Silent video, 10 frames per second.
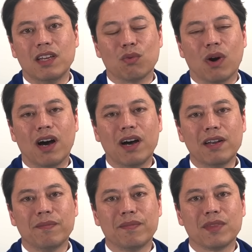
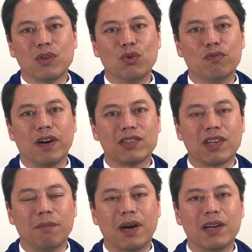Iran, who funds
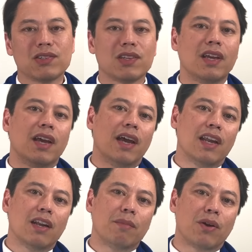Hamas,
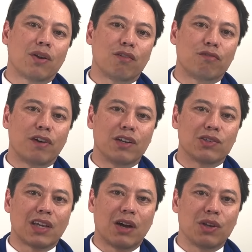and America
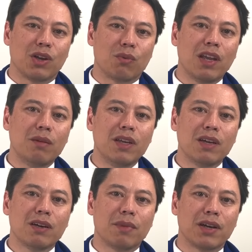funds Saudi
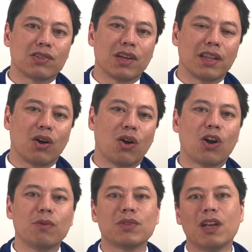Arabia by selling
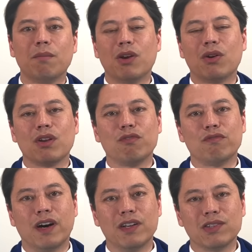arms, and America
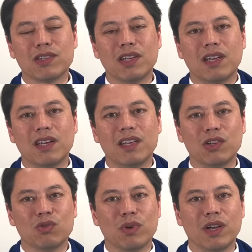funds
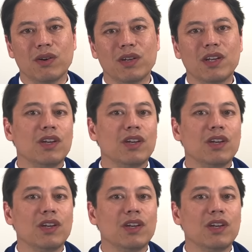Israel.